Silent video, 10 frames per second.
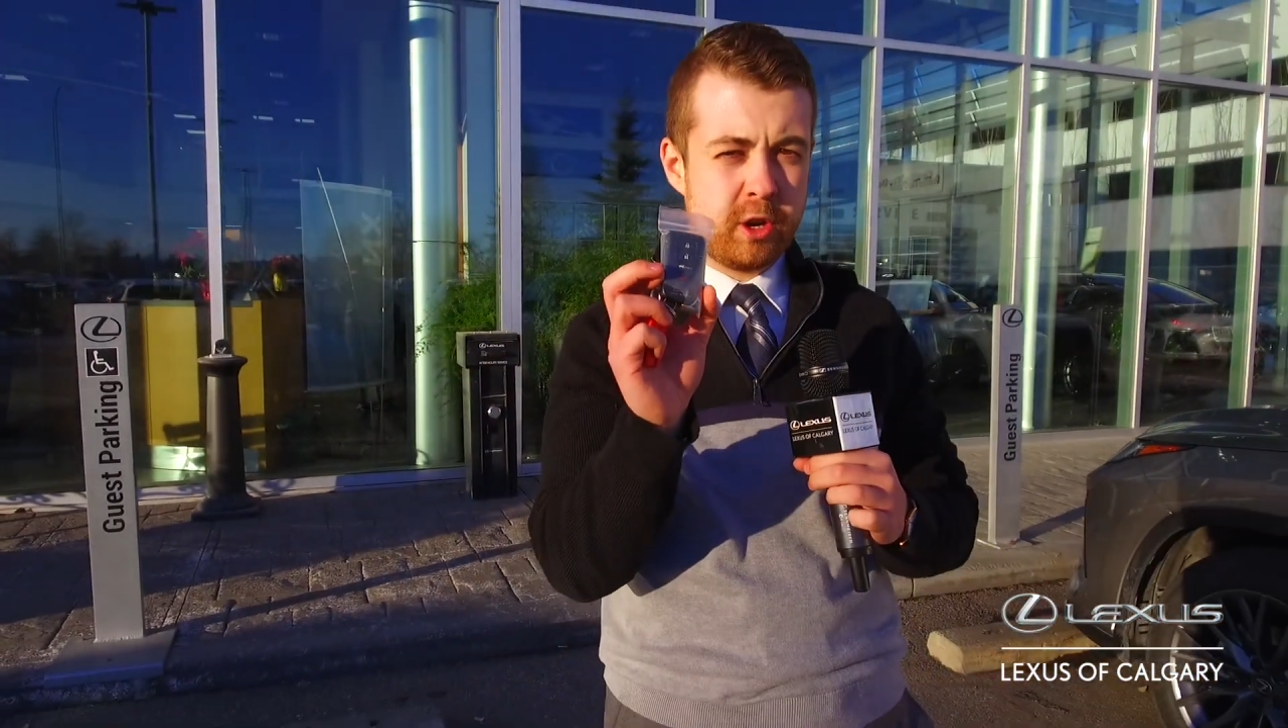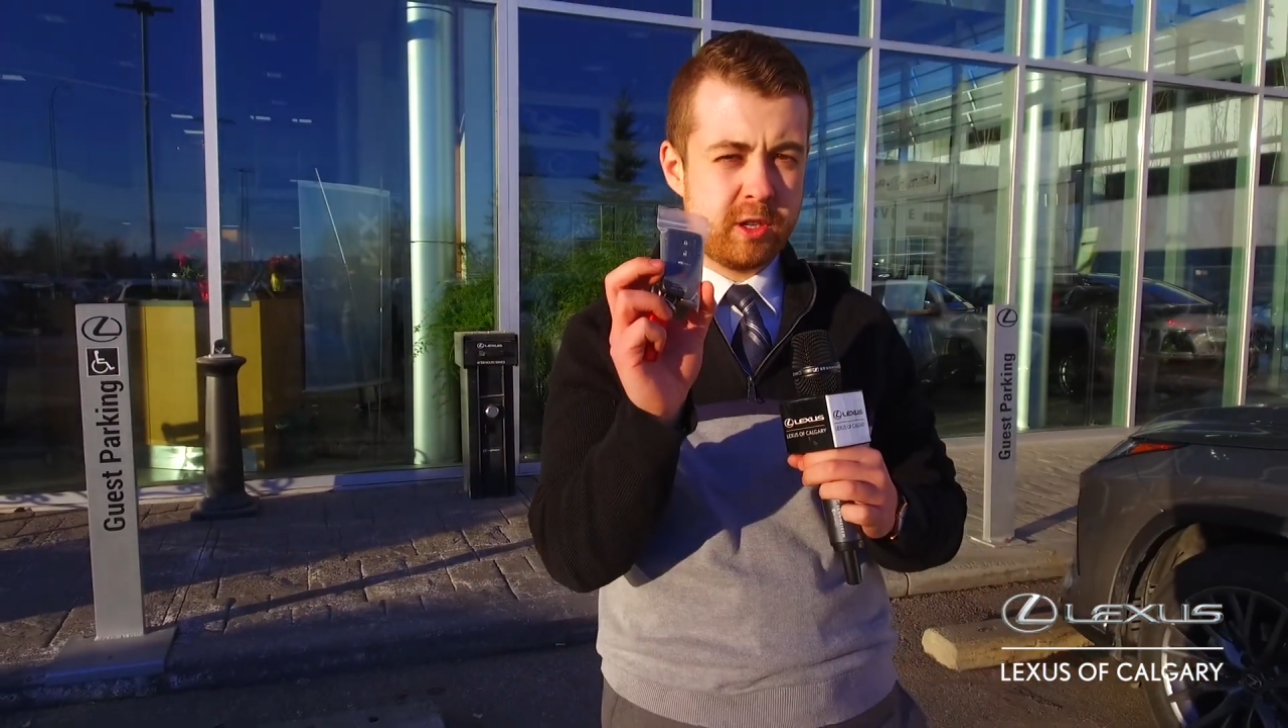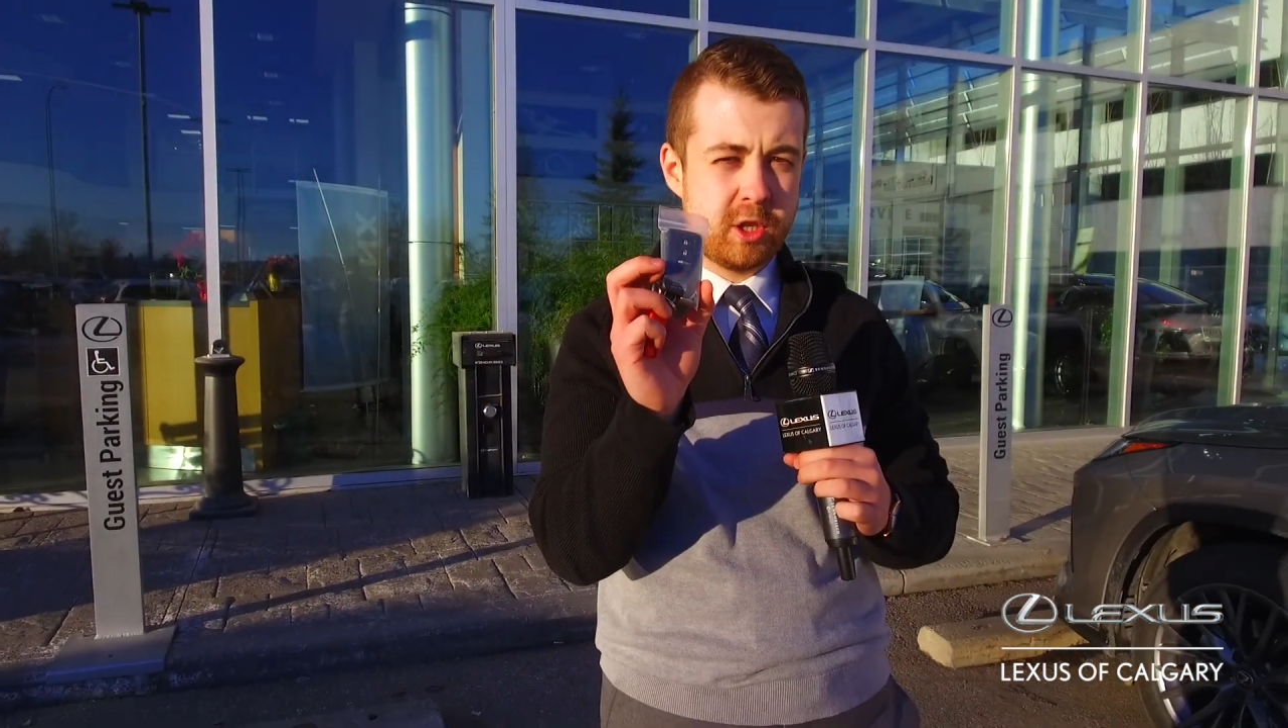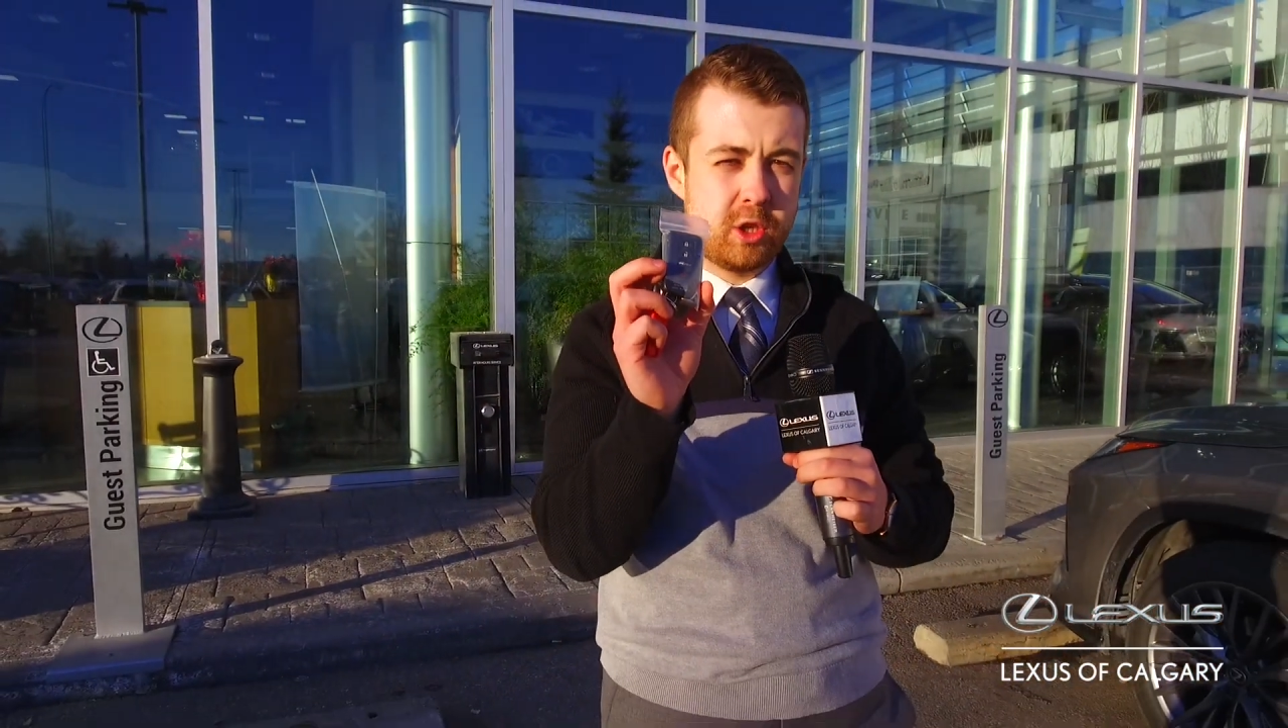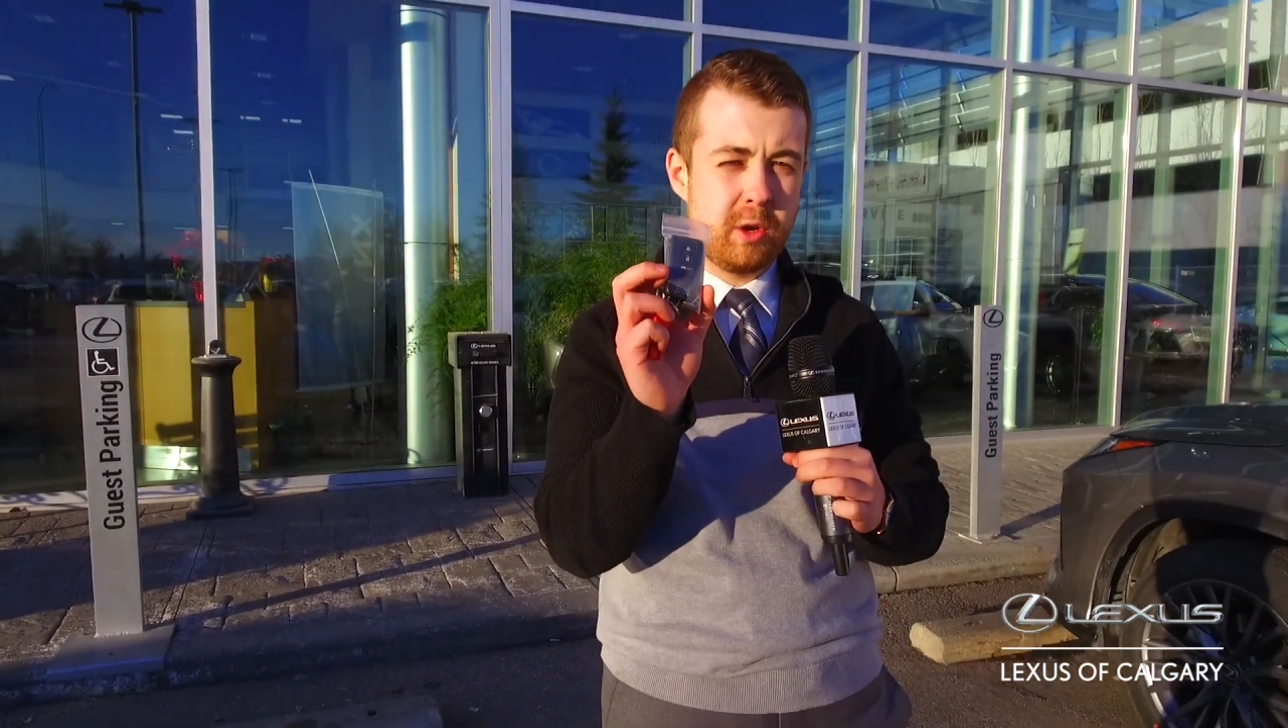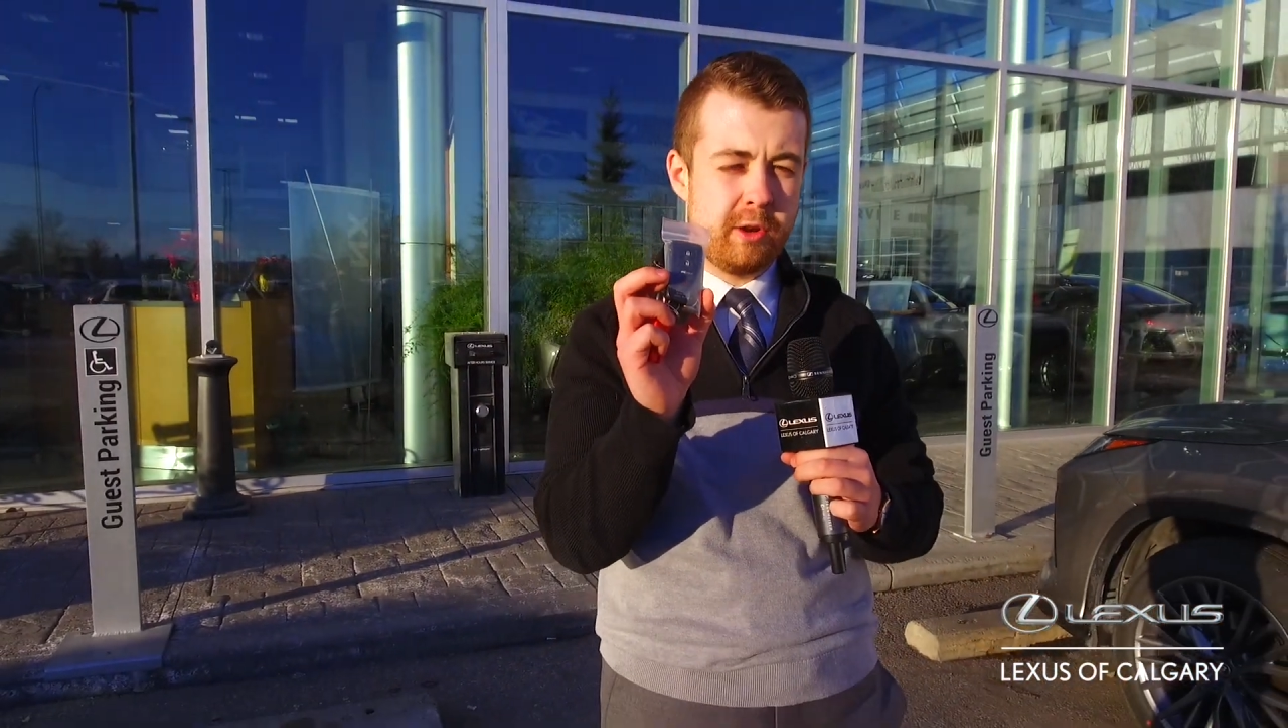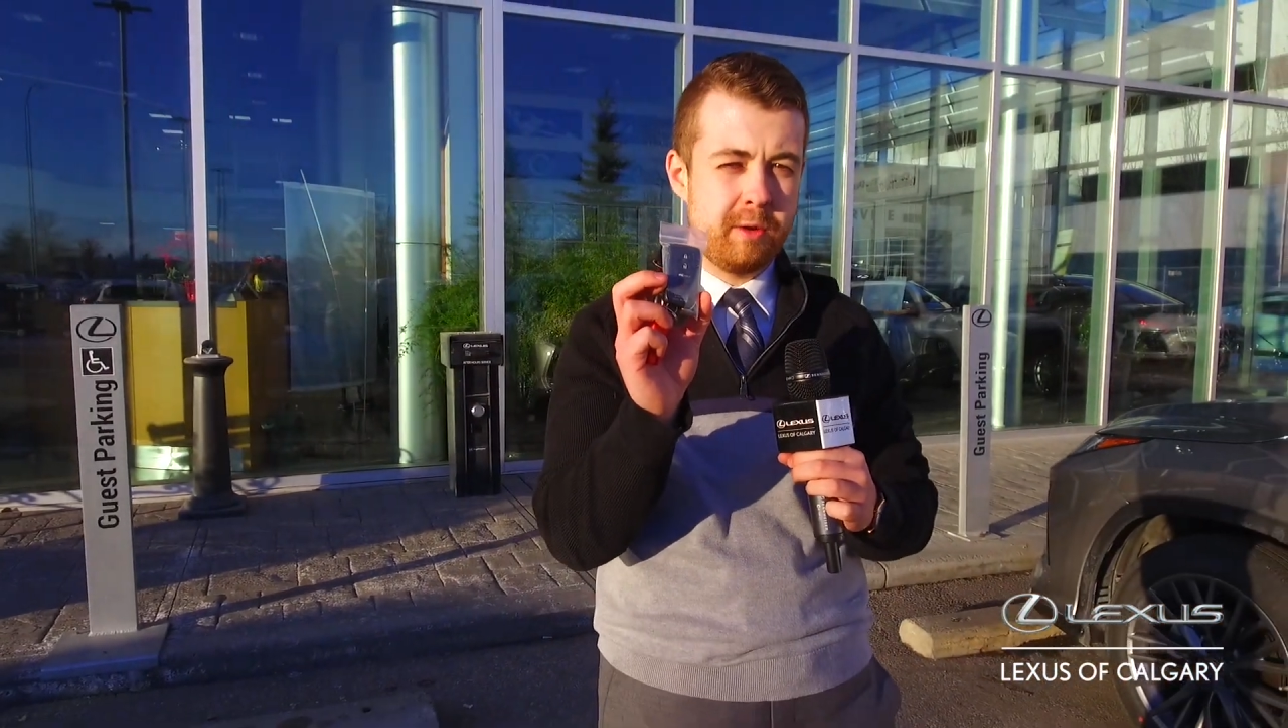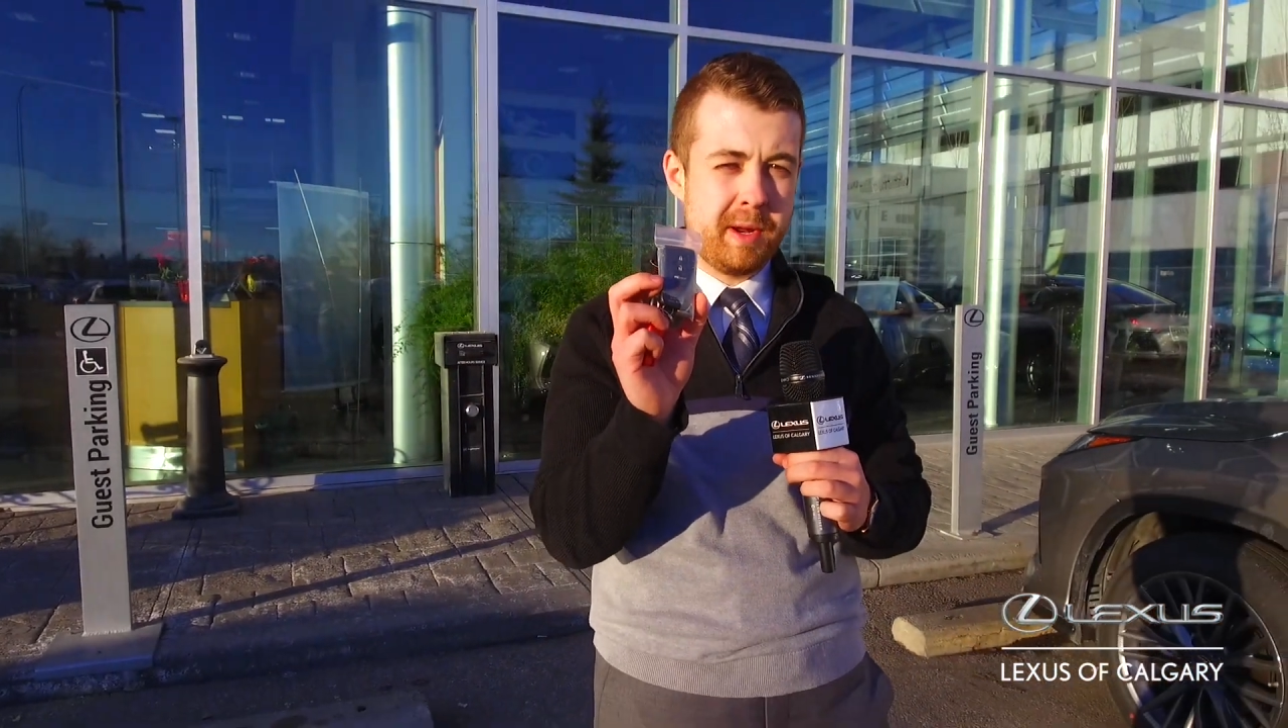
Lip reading: good to 200